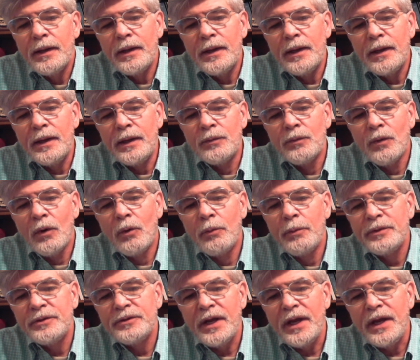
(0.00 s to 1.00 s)
In
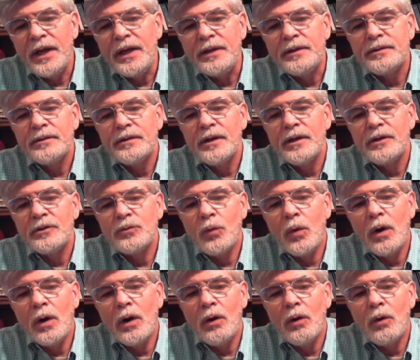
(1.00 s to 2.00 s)
Romans 8 as
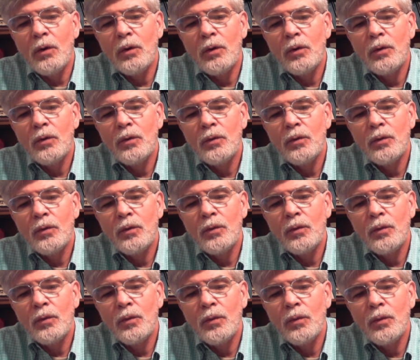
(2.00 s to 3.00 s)
well,
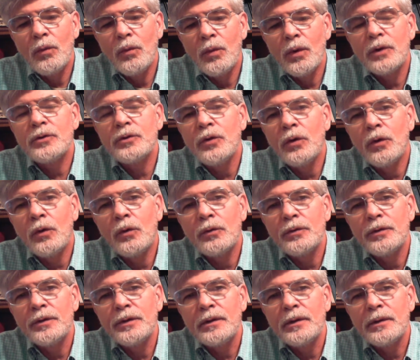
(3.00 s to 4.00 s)
we're told
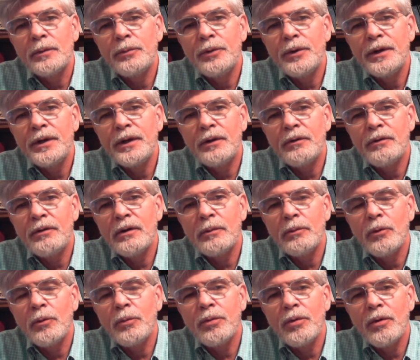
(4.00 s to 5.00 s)
a pretty
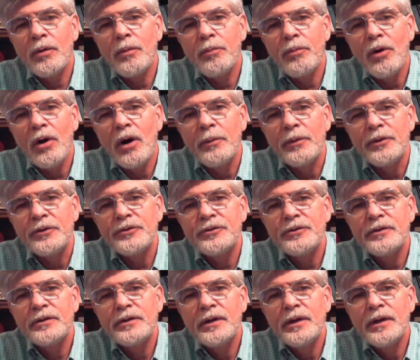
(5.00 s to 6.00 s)
incredible promise
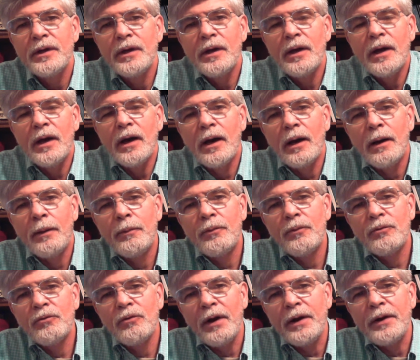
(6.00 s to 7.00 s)

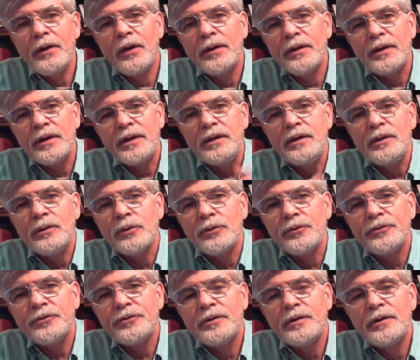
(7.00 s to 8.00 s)
right on the
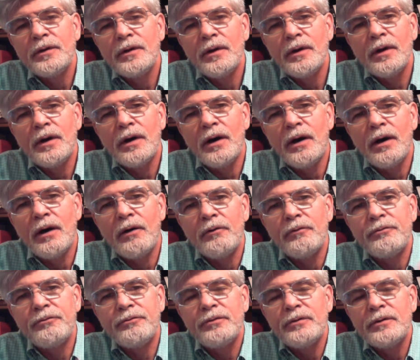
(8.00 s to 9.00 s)
heels
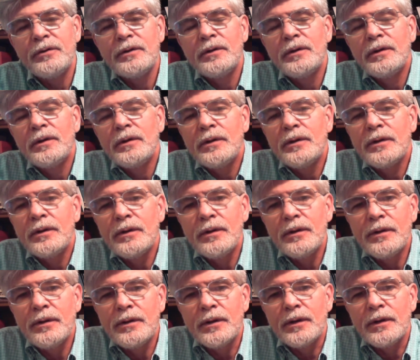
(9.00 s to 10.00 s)
of
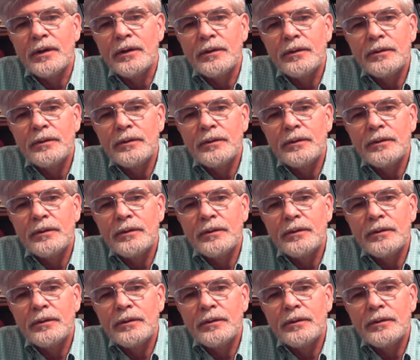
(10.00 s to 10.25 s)
the